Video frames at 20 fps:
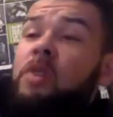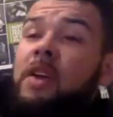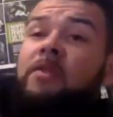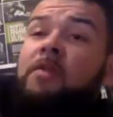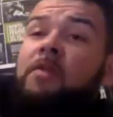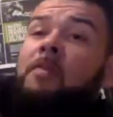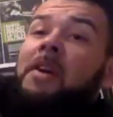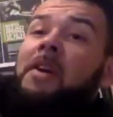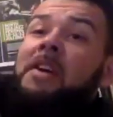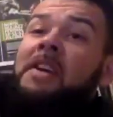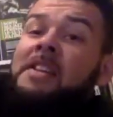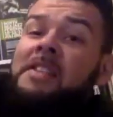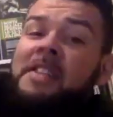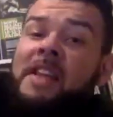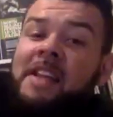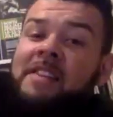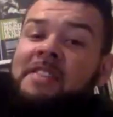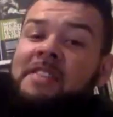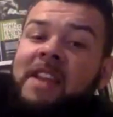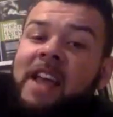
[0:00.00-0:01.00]
everybody in
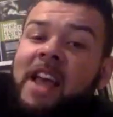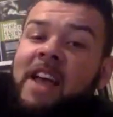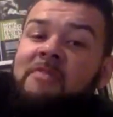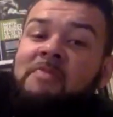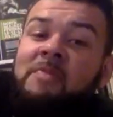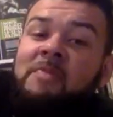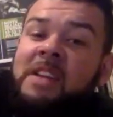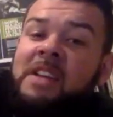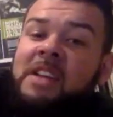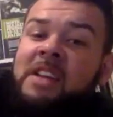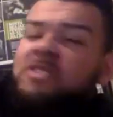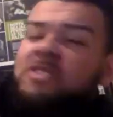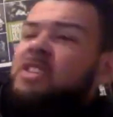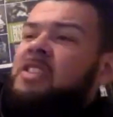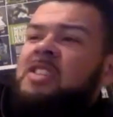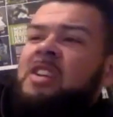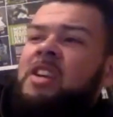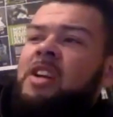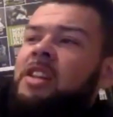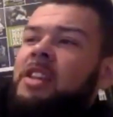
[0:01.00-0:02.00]
that staff meeting and
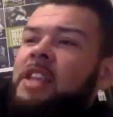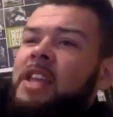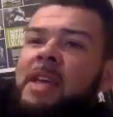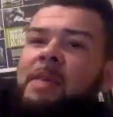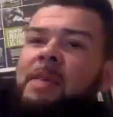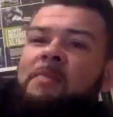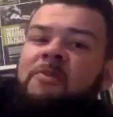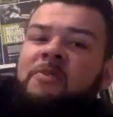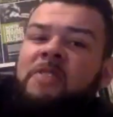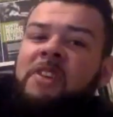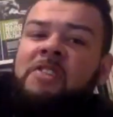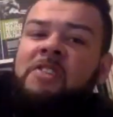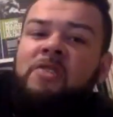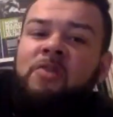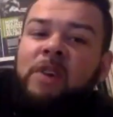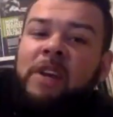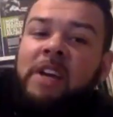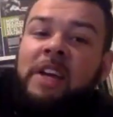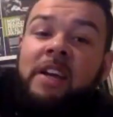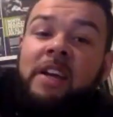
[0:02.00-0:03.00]
just claim
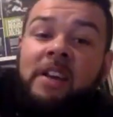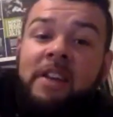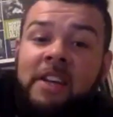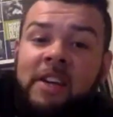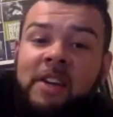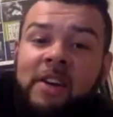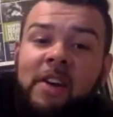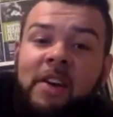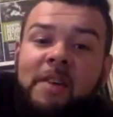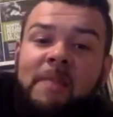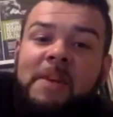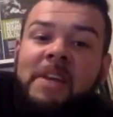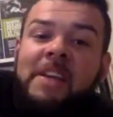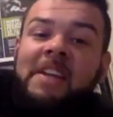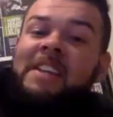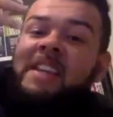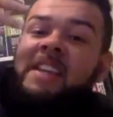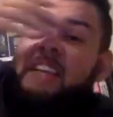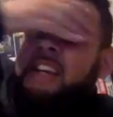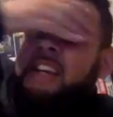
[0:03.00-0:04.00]
victory. You know what I mean?